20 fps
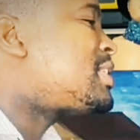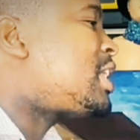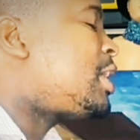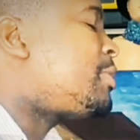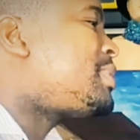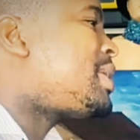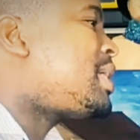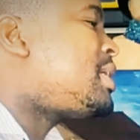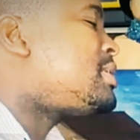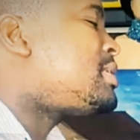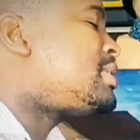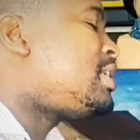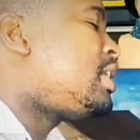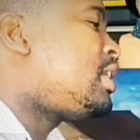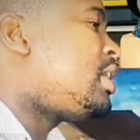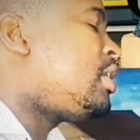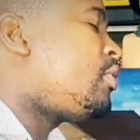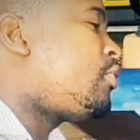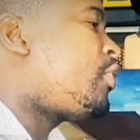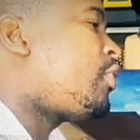chapter is
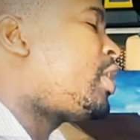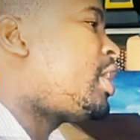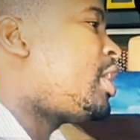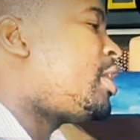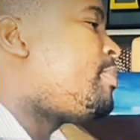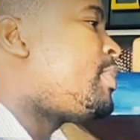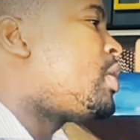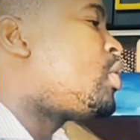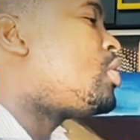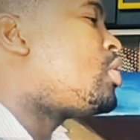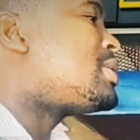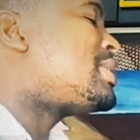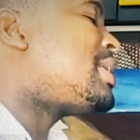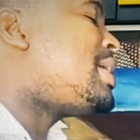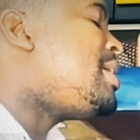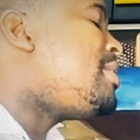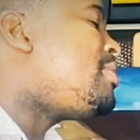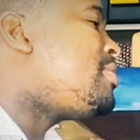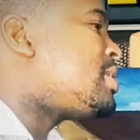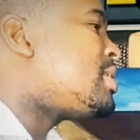significant because
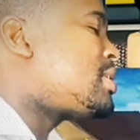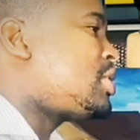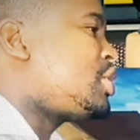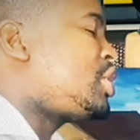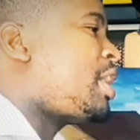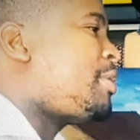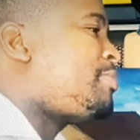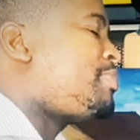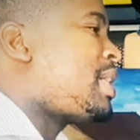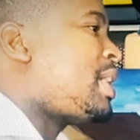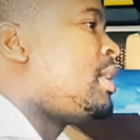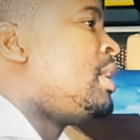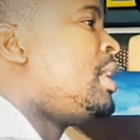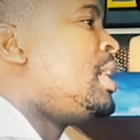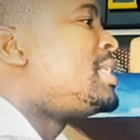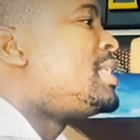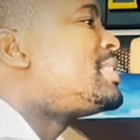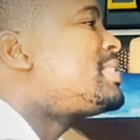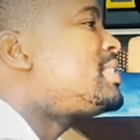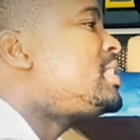in this chapter,
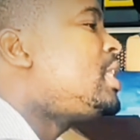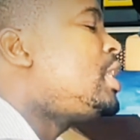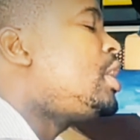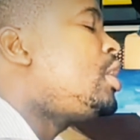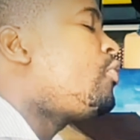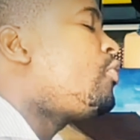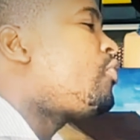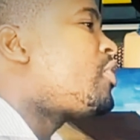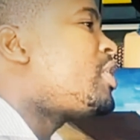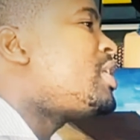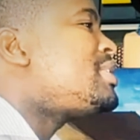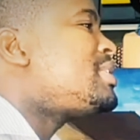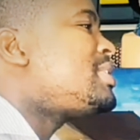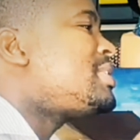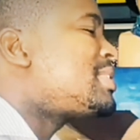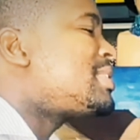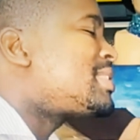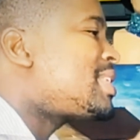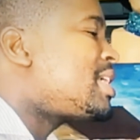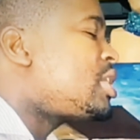Steve is
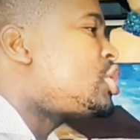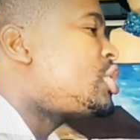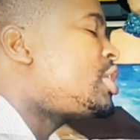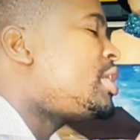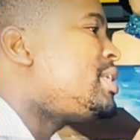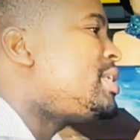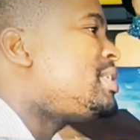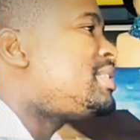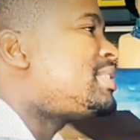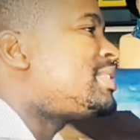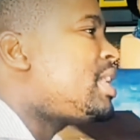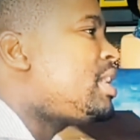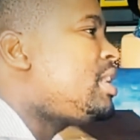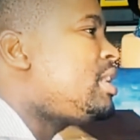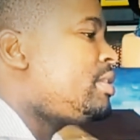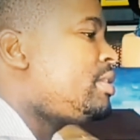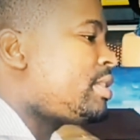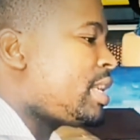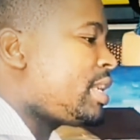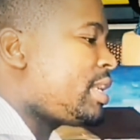essentially saying
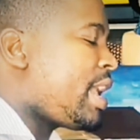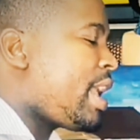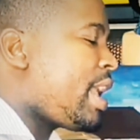that